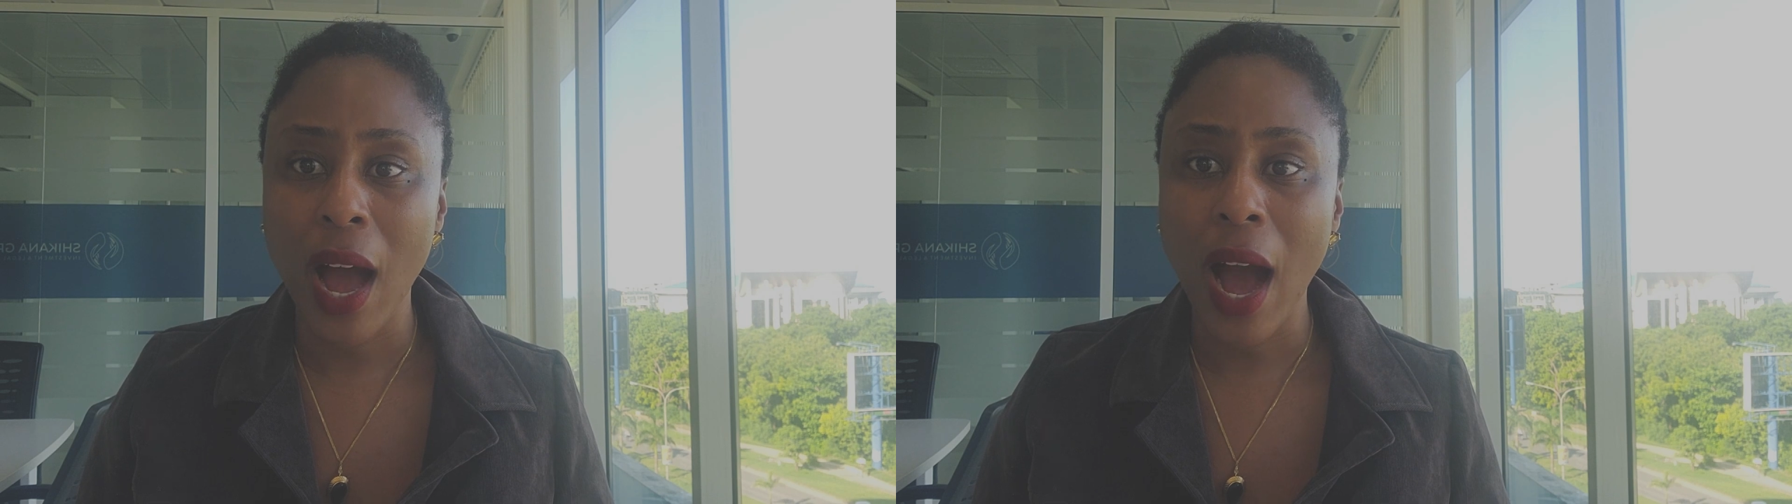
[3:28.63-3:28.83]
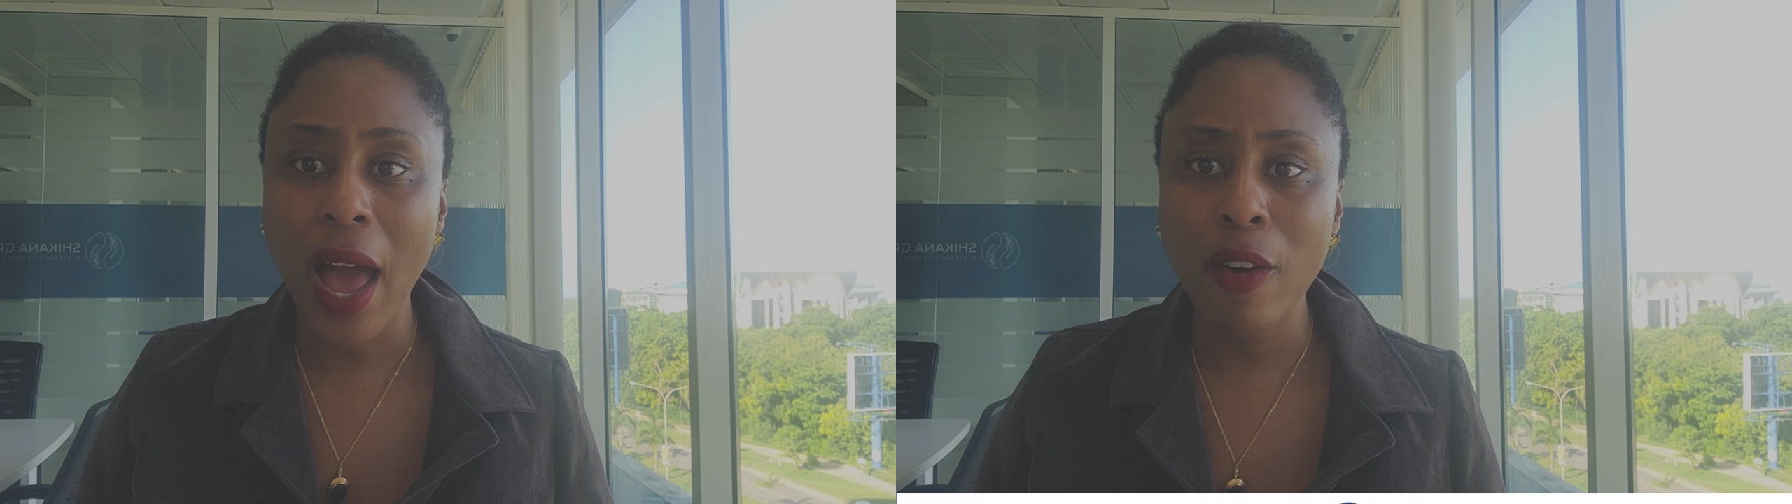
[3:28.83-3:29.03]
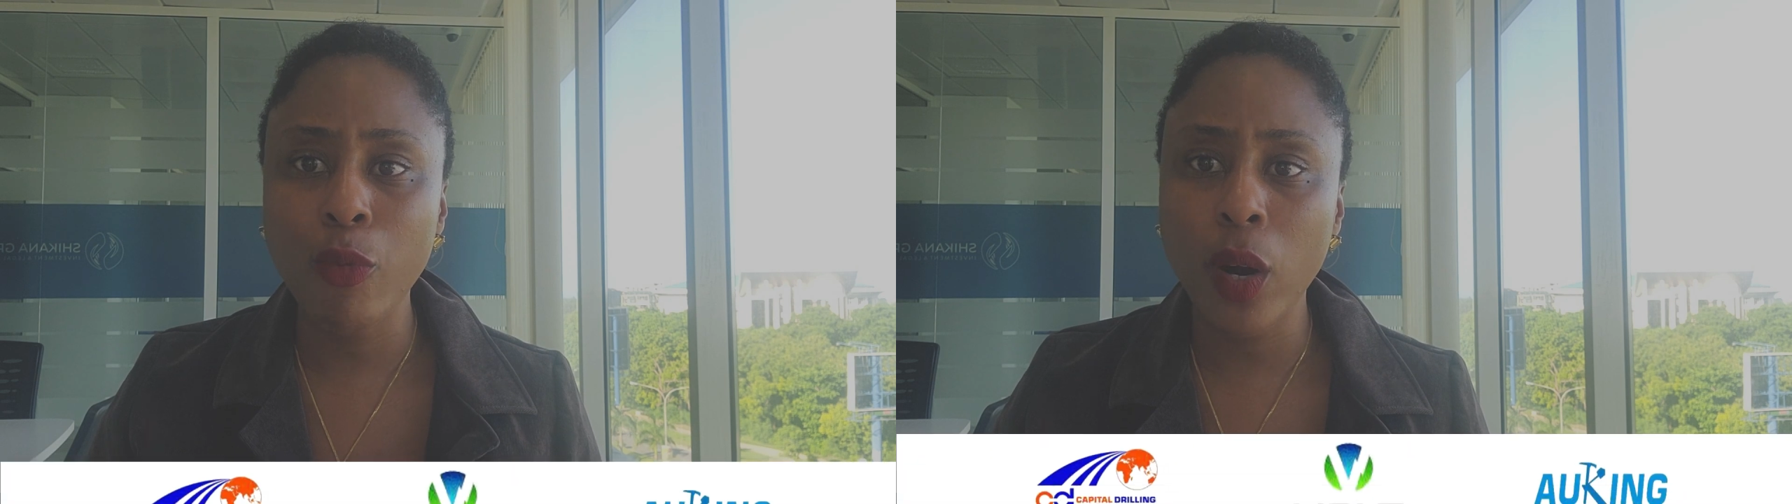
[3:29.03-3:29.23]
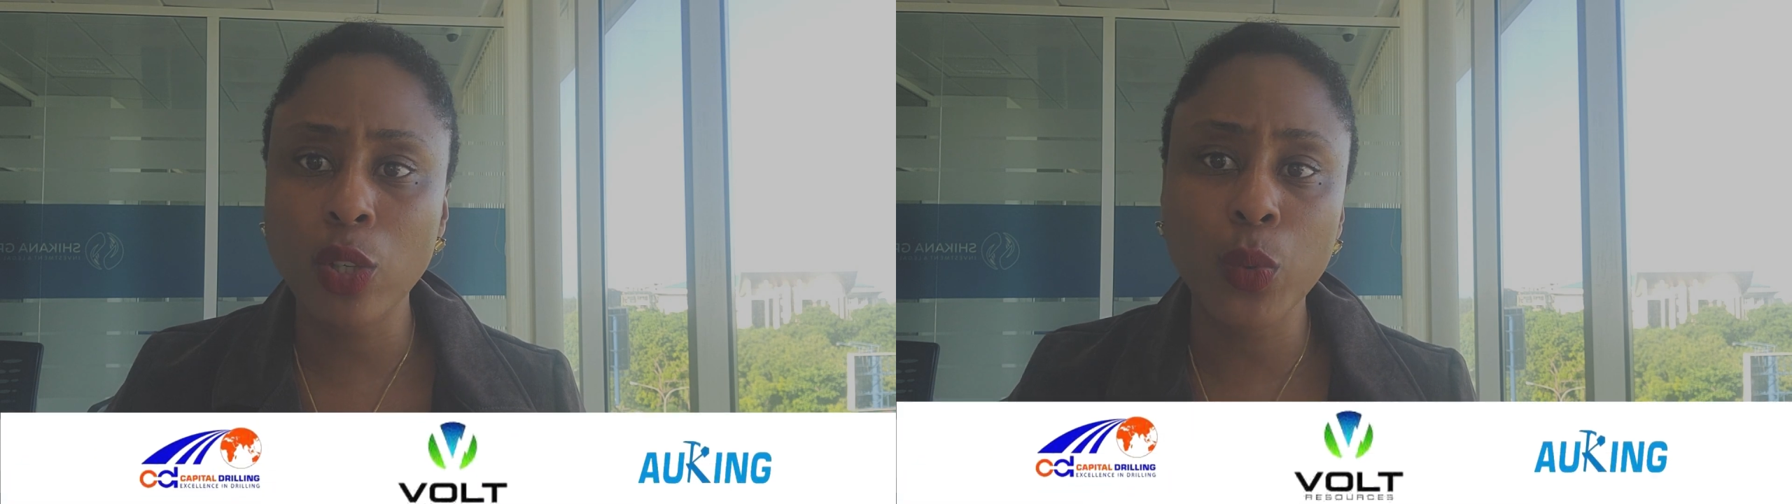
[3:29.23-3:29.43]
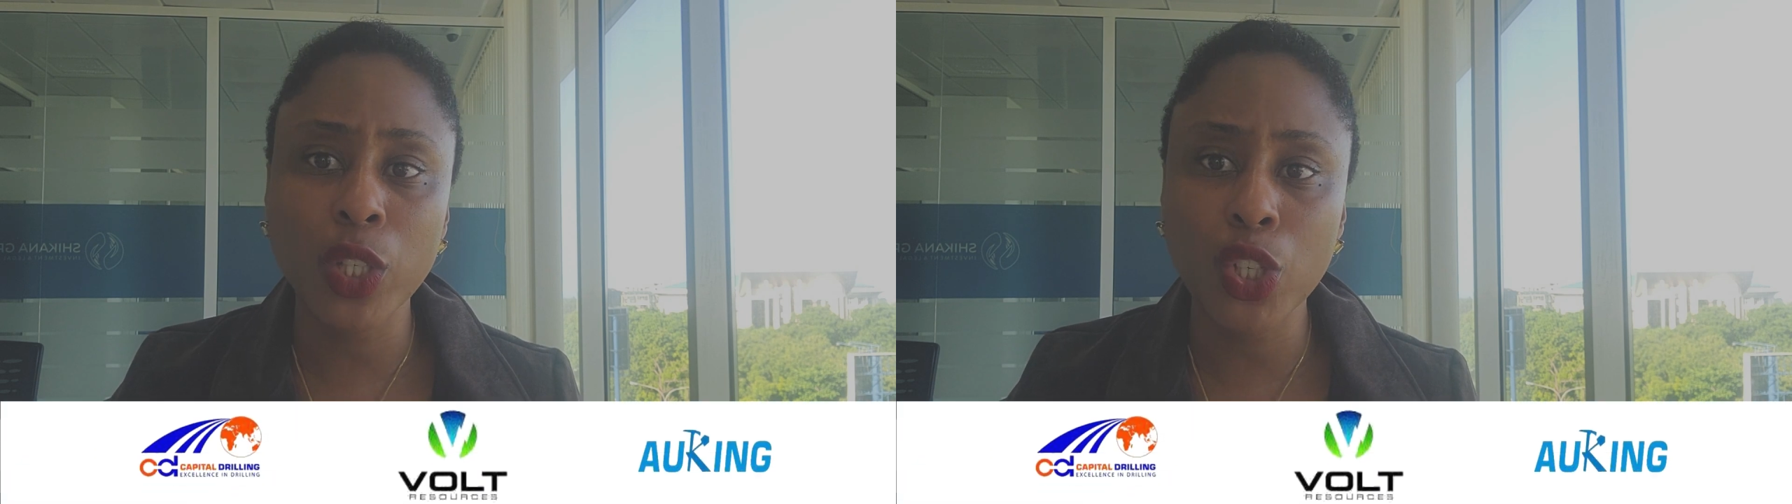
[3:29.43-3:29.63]
I have
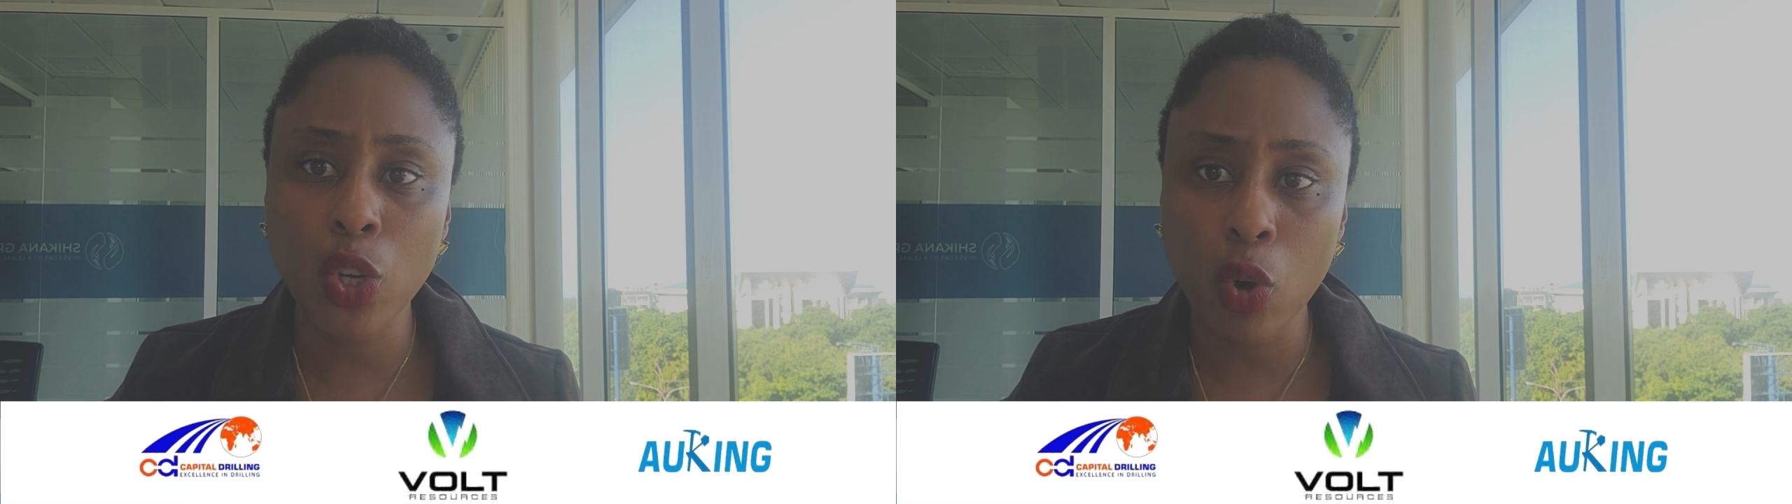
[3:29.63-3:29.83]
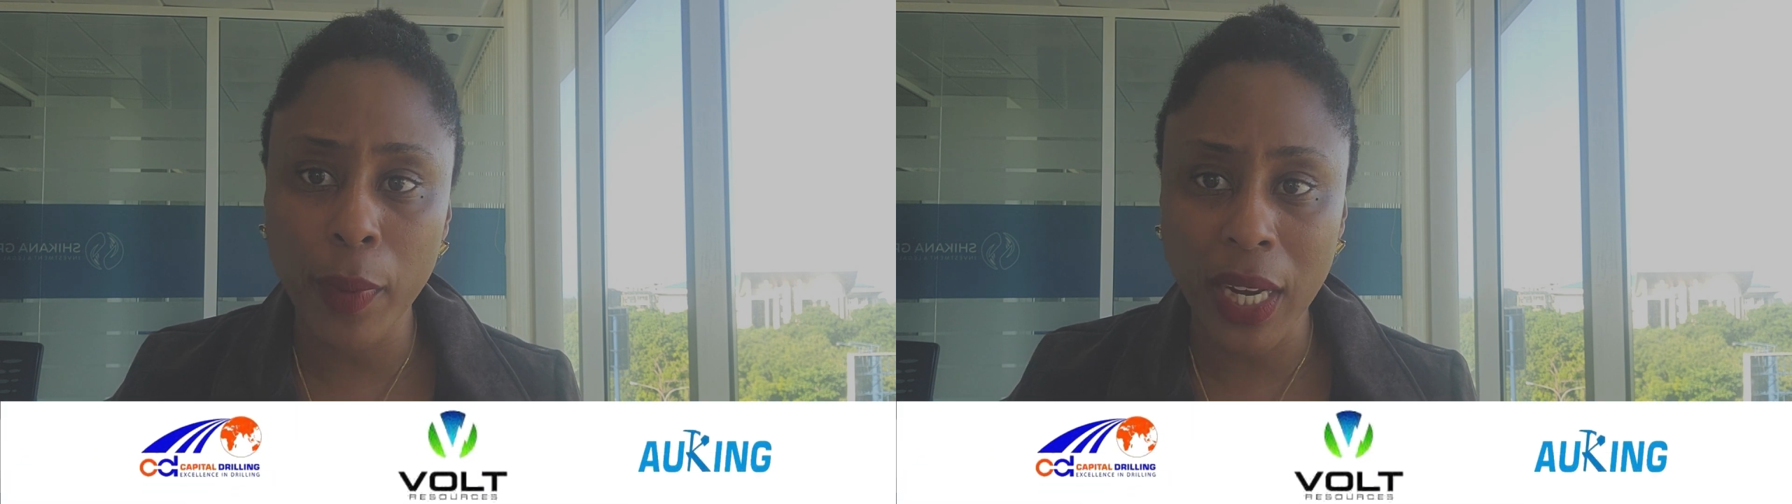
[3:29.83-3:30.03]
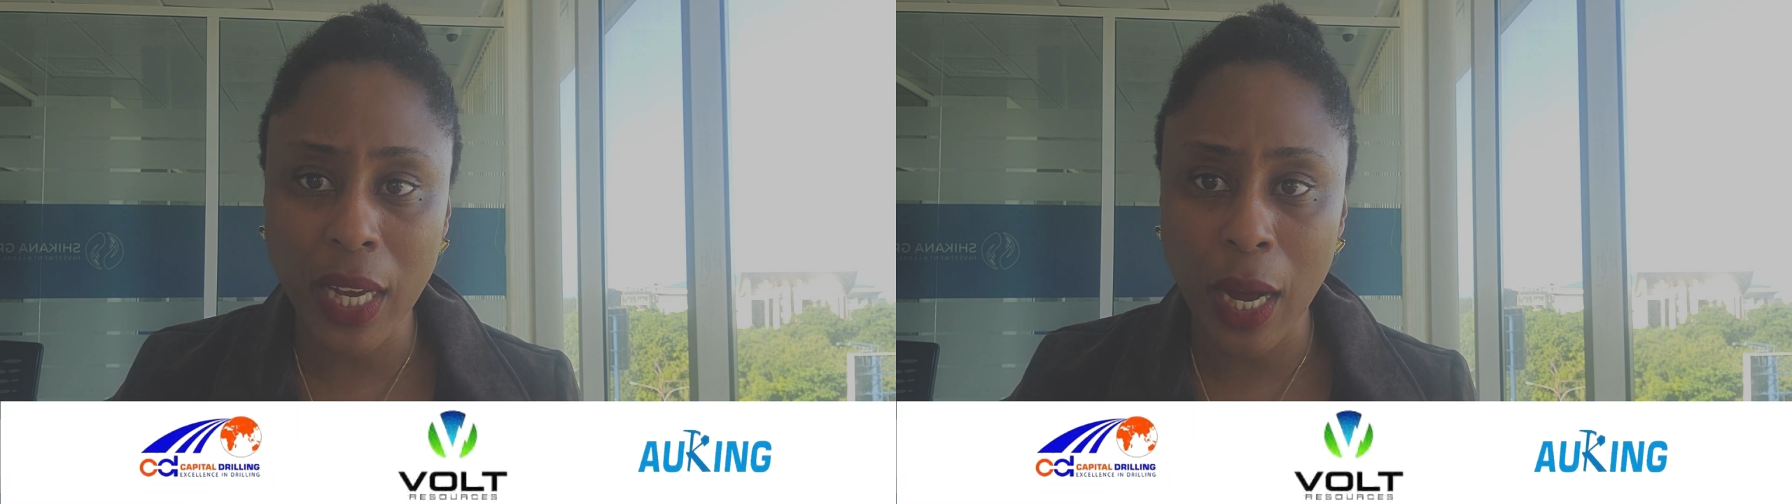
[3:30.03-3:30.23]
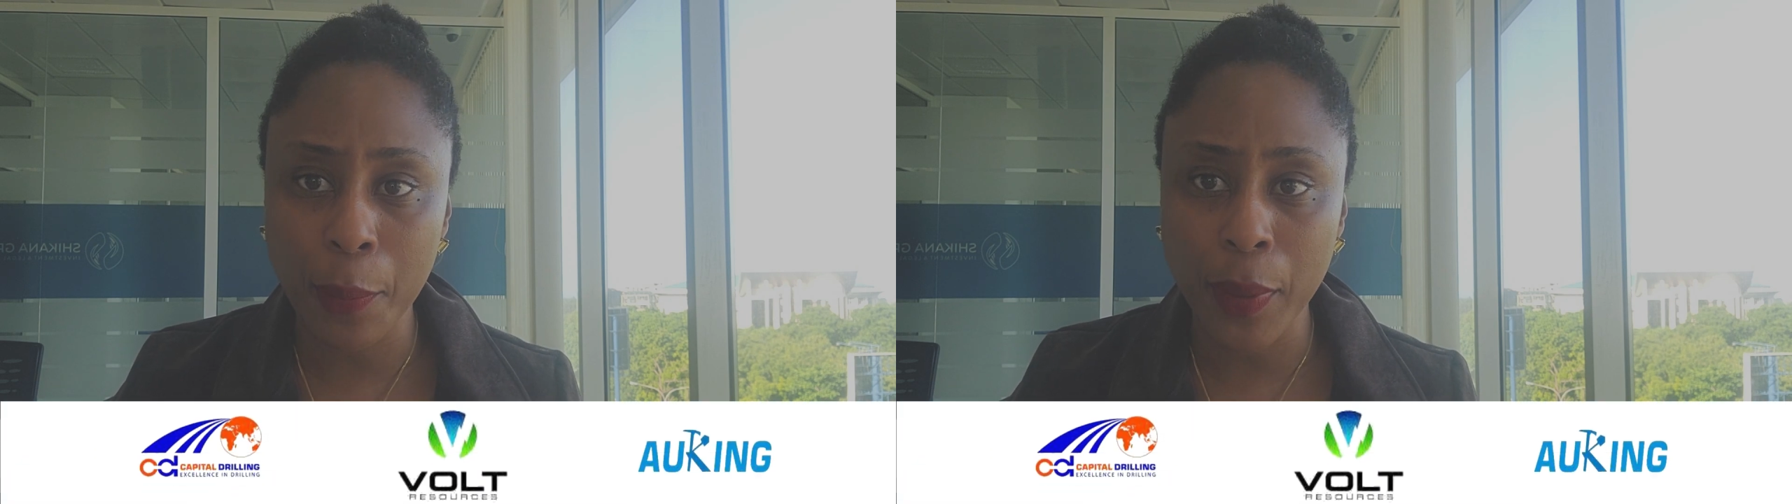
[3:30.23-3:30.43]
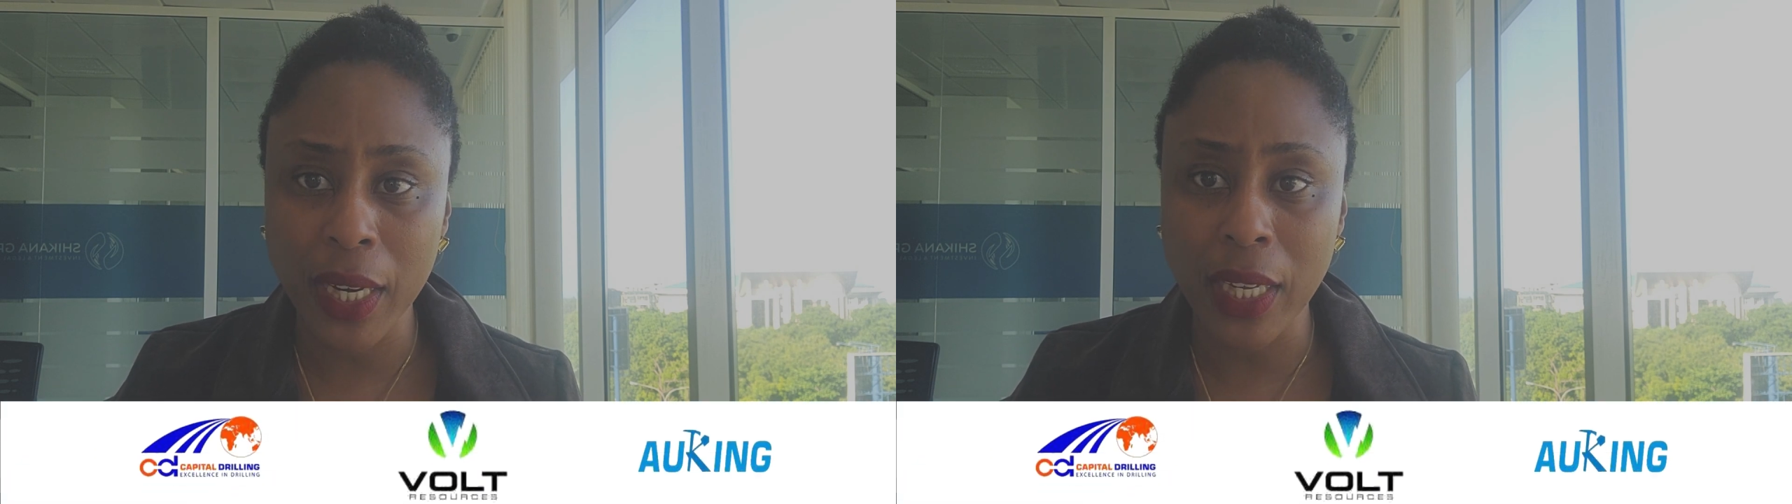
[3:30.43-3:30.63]
worked with so many
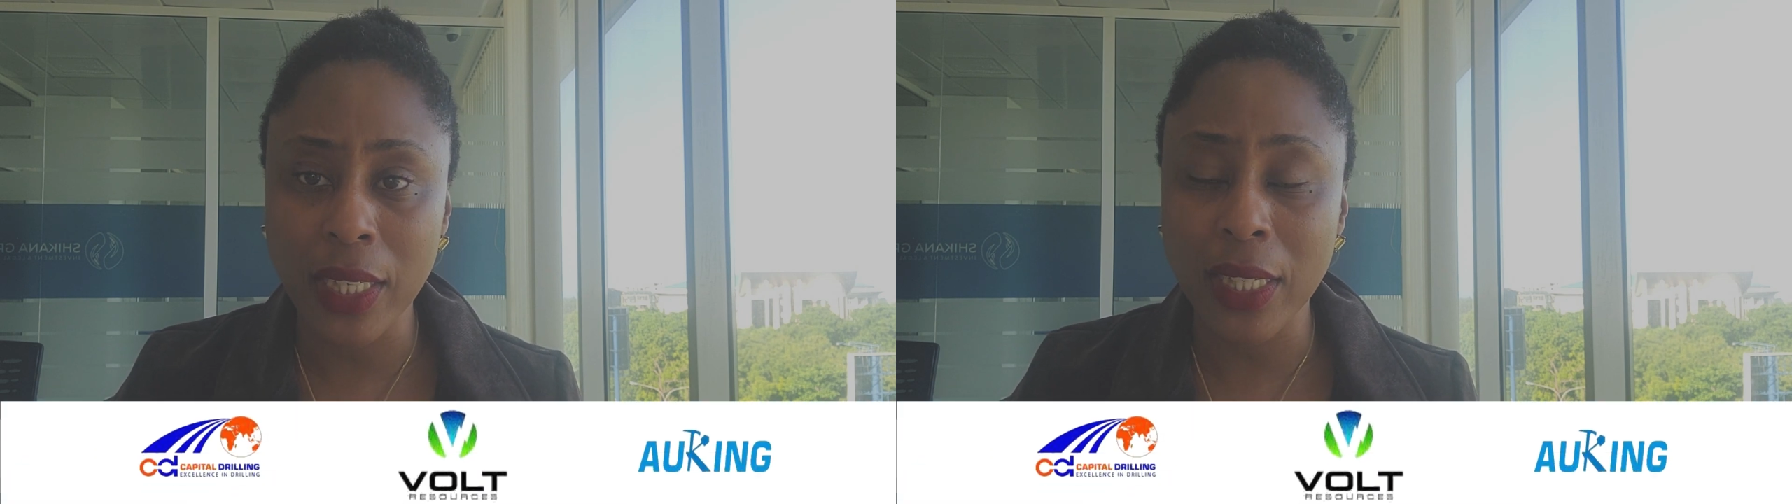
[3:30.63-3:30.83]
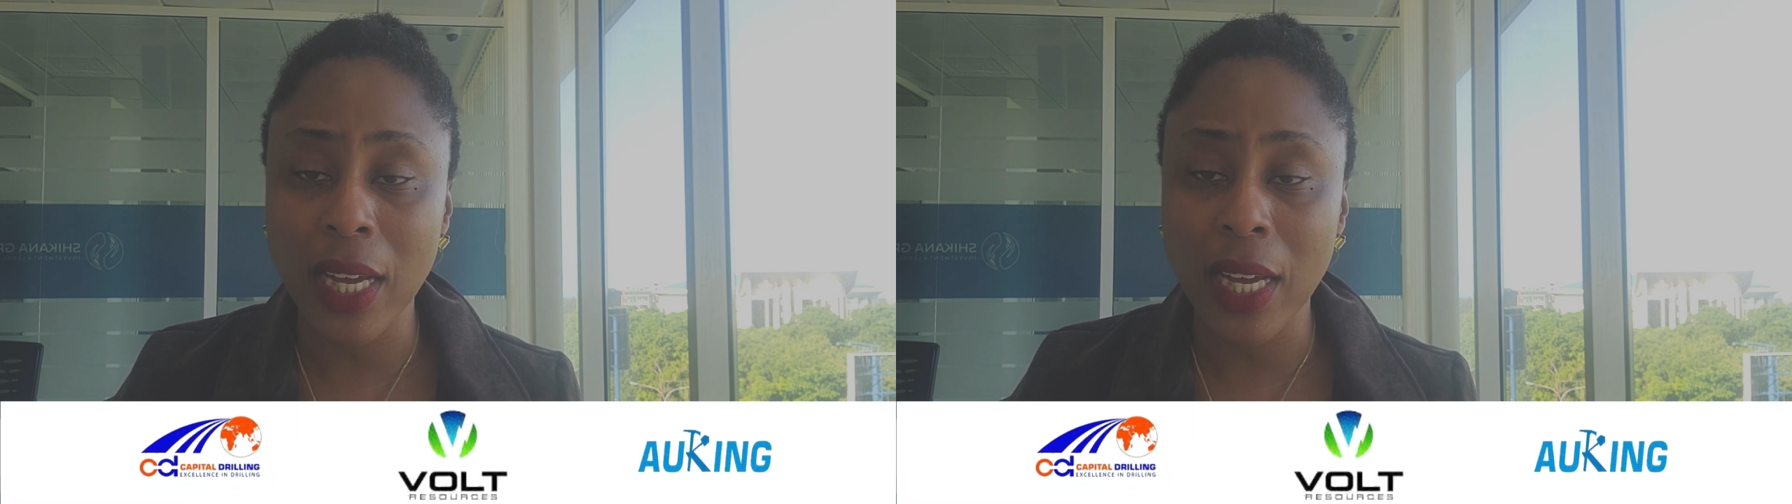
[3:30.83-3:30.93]
companies